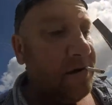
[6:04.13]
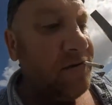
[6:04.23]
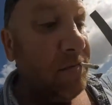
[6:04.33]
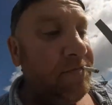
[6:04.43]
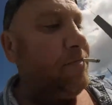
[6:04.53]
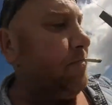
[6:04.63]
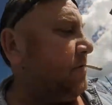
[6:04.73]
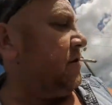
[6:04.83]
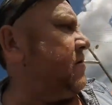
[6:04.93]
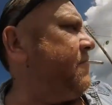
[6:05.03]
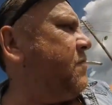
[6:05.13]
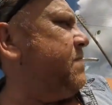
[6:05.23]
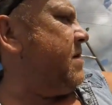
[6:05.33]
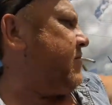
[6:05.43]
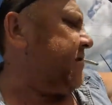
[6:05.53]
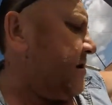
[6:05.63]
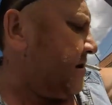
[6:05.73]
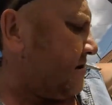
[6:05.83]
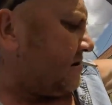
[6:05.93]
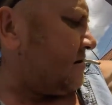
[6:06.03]
Some beautiful boats in
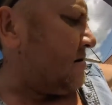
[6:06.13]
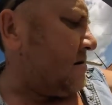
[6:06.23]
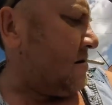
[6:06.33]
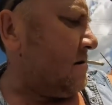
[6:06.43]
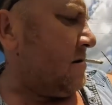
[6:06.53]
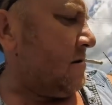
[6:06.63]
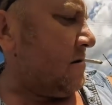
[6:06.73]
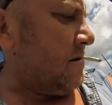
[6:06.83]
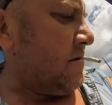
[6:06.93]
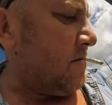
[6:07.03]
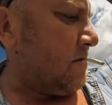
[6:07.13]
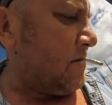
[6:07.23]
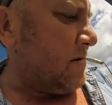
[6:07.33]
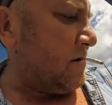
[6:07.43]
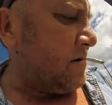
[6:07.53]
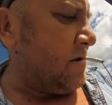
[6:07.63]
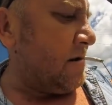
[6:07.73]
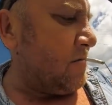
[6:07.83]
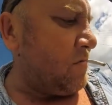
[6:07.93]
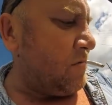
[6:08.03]
here. That's
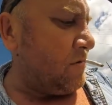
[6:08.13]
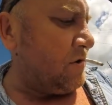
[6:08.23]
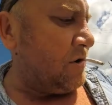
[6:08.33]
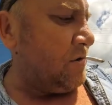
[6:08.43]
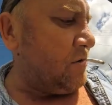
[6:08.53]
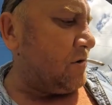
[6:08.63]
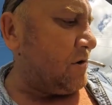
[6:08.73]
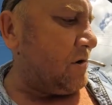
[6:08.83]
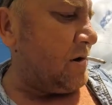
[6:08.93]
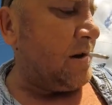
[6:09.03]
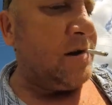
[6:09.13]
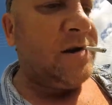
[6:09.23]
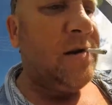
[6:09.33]
that one shut, yes.